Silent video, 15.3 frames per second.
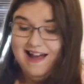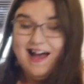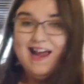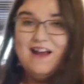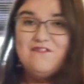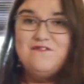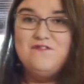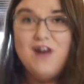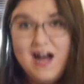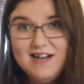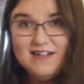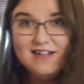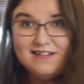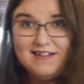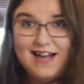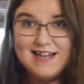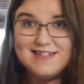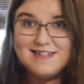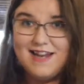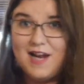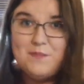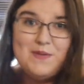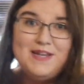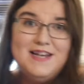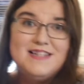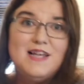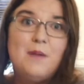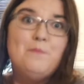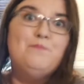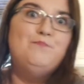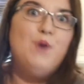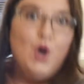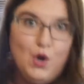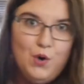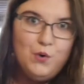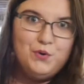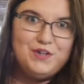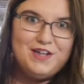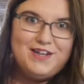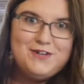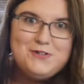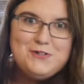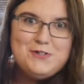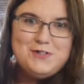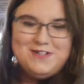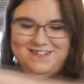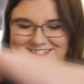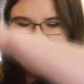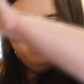I had vodka last night because I'm Polish.